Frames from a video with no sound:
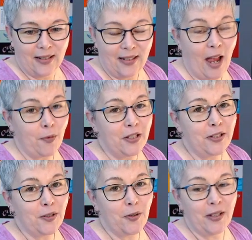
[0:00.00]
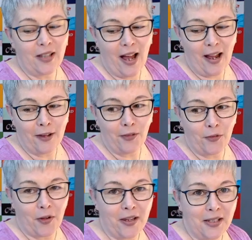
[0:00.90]
Yeah, we're still going live
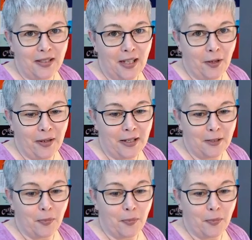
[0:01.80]
for this series,